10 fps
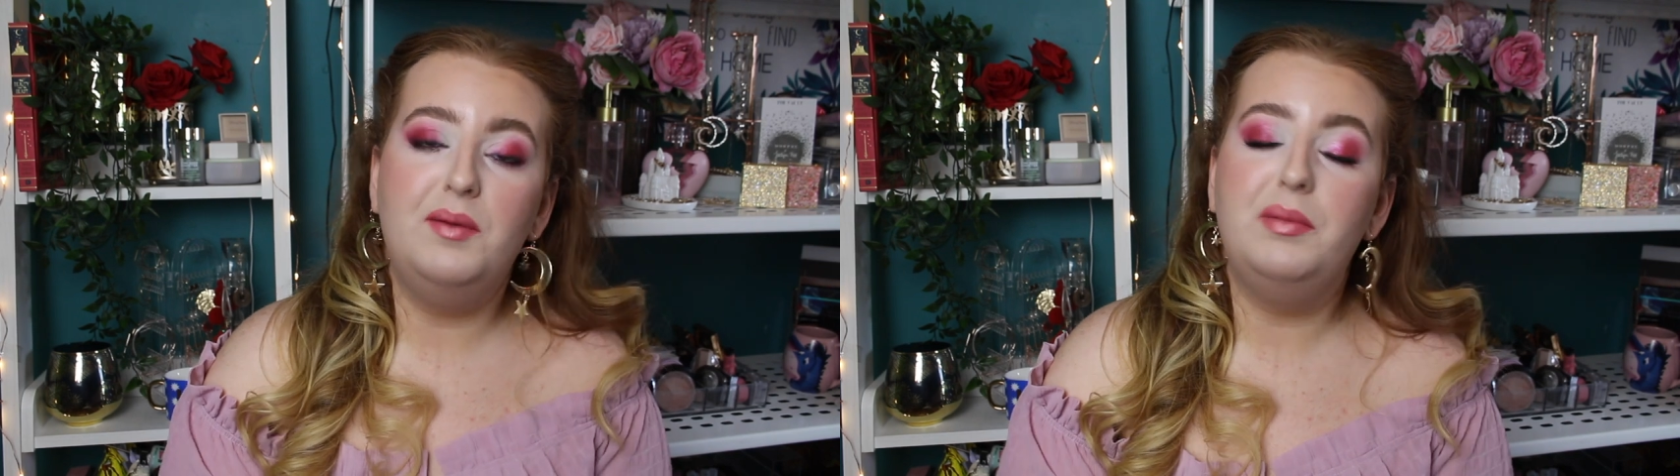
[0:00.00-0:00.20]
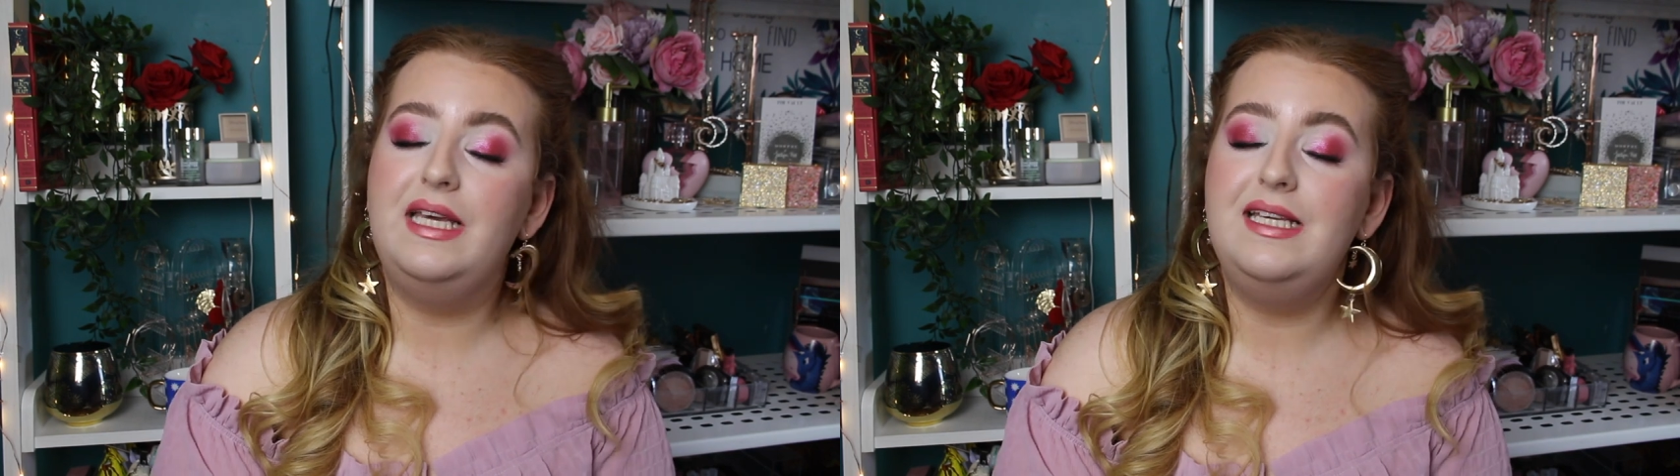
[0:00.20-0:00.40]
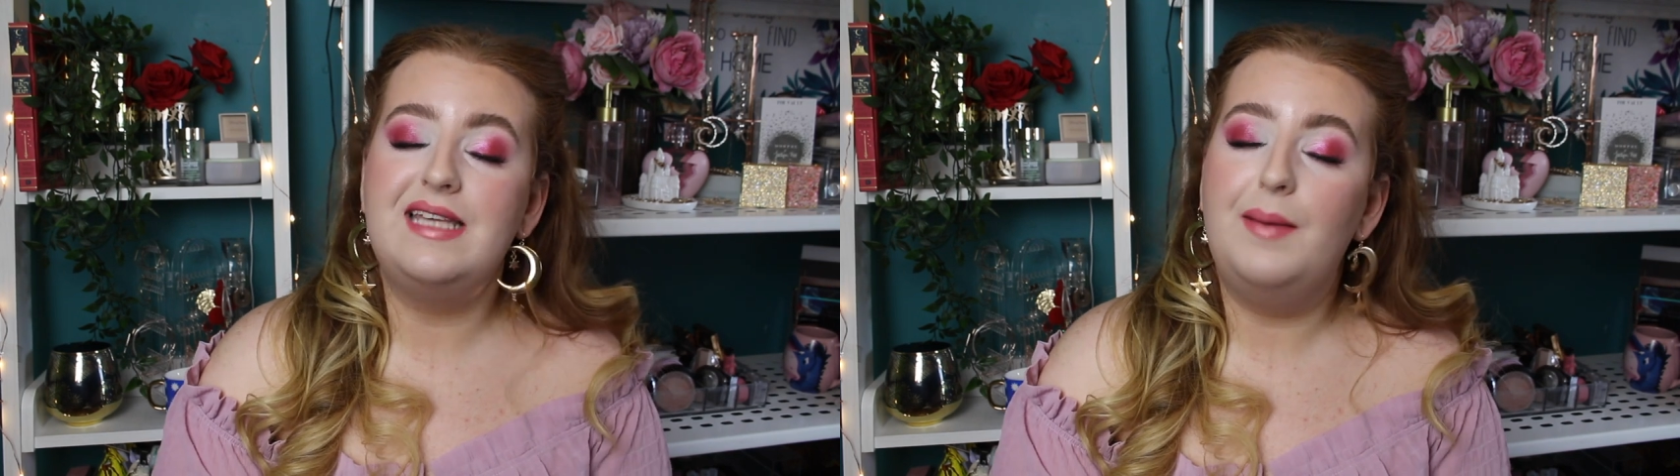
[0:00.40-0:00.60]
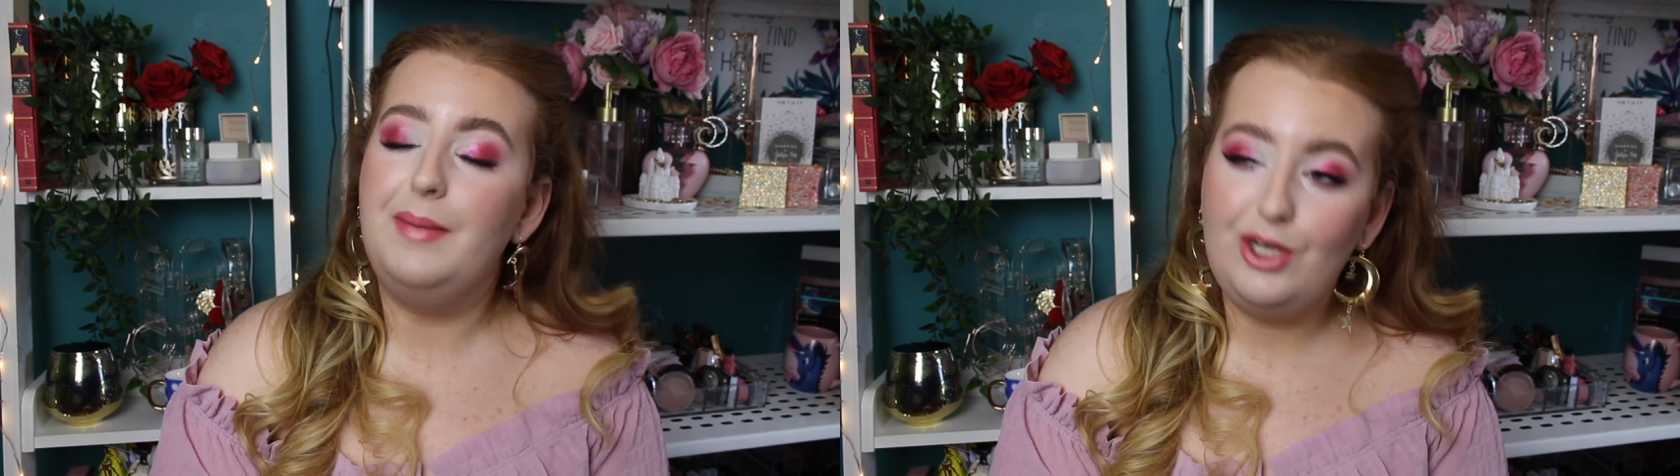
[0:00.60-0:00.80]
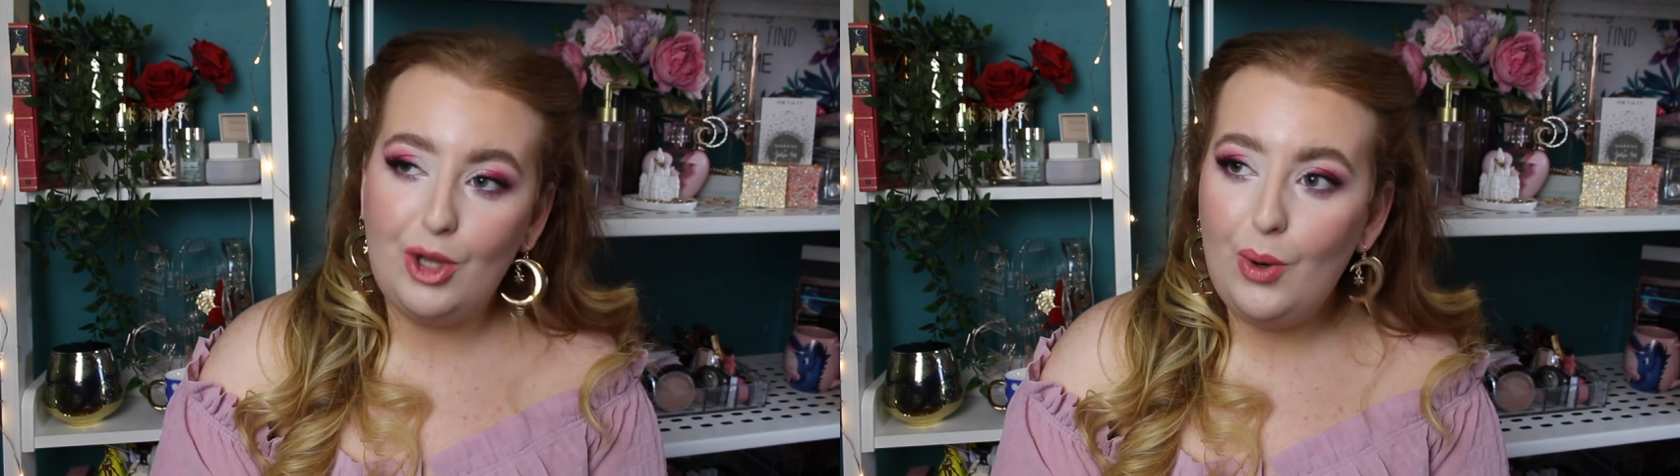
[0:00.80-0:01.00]
then please
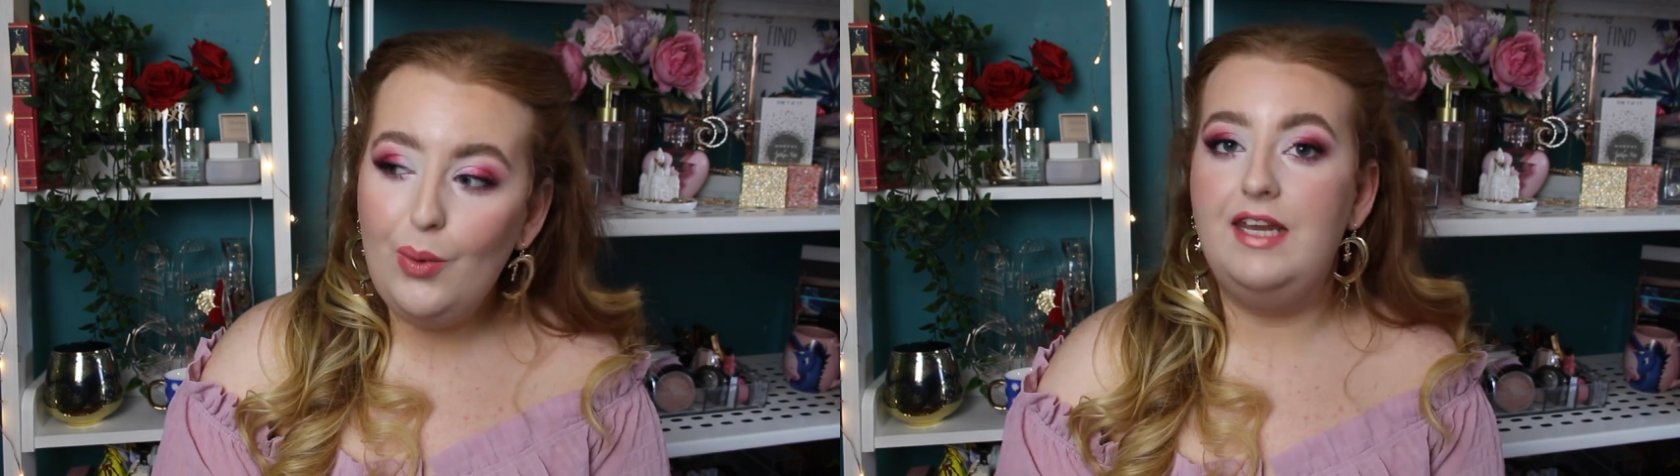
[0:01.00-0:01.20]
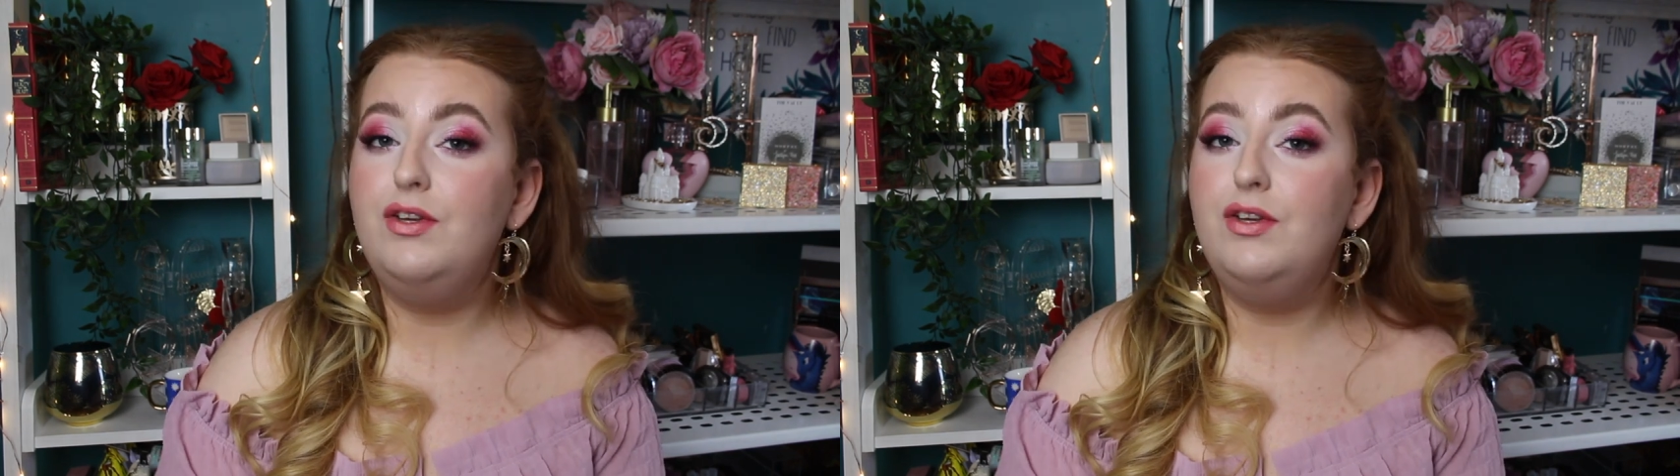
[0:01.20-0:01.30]
let me know.